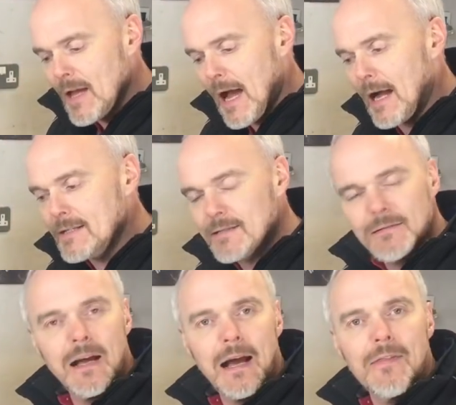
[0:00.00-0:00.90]
And
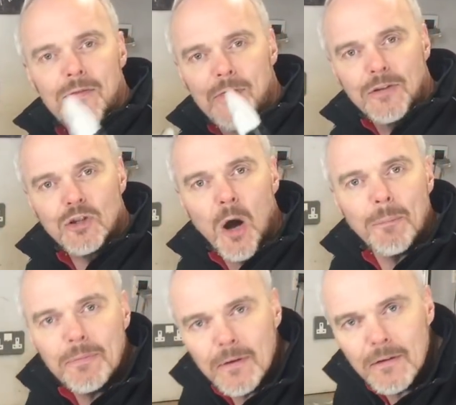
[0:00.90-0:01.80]
the
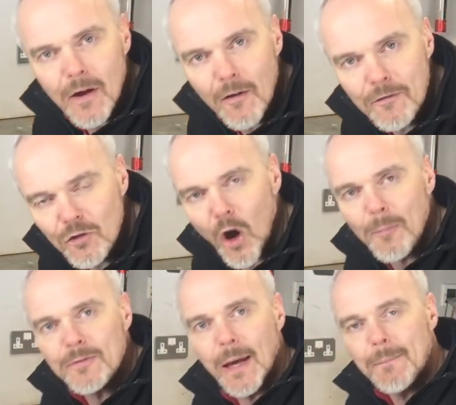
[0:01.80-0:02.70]
top
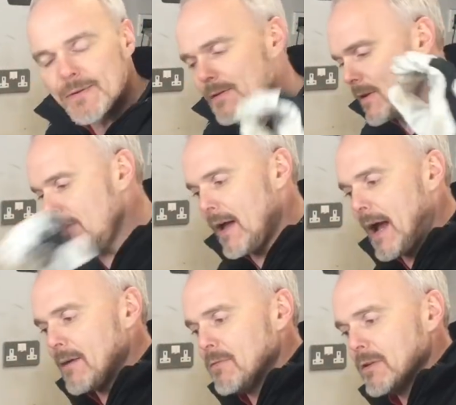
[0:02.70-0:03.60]
tips that
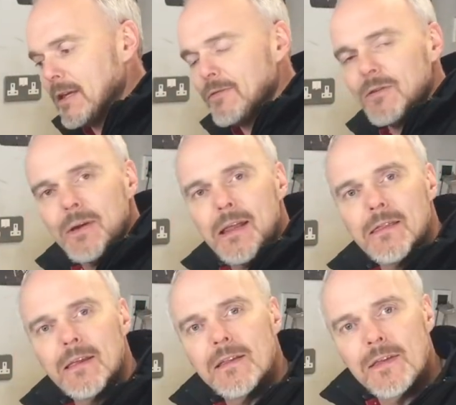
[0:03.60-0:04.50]
I will give you
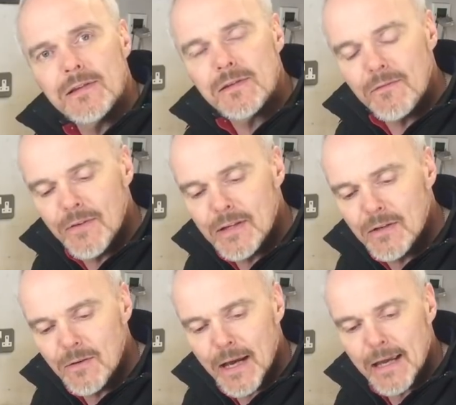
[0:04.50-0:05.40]
in this
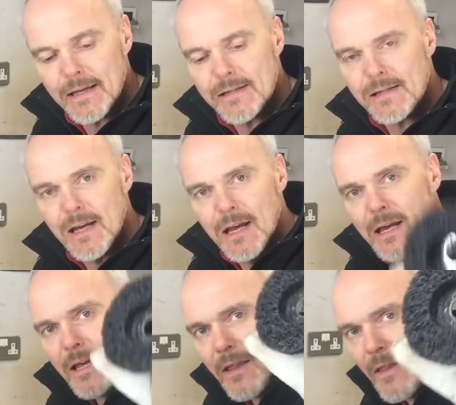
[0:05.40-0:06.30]
video is
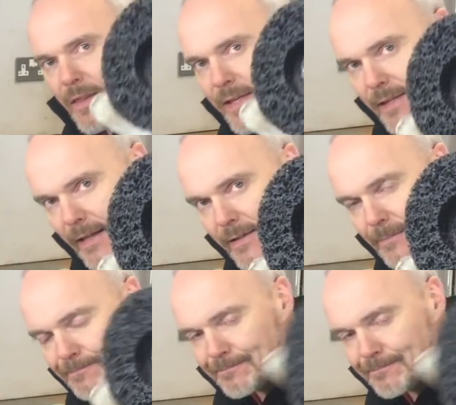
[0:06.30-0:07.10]
these things.